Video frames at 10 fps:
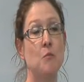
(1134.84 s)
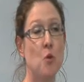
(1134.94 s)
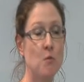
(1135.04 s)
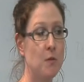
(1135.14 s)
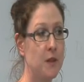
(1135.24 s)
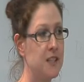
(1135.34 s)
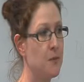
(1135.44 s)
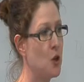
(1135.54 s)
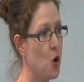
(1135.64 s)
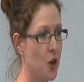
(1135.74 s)
and probably
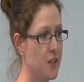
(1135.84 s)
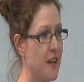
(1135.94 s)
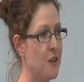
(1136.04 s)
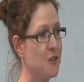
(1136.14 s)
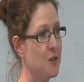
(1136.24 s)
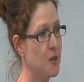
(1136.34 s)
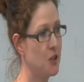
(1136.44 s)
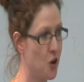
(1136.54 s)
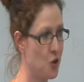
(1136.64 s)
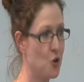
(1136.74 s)
to be knocked out, to be
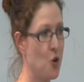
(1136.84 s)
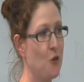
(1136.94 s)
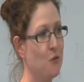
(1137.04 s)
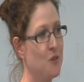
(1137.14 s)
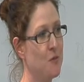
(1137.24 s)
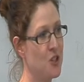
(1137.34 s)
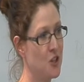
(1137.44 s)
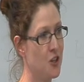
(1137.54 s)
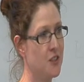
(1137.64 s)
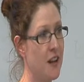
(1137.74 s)
turned off, to be
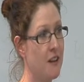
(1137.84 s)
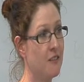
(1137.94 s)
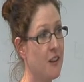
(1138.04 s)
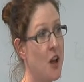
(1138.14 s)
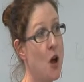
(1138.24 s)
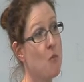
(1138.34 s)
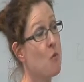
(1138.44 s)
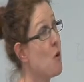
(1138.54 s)
shut down. But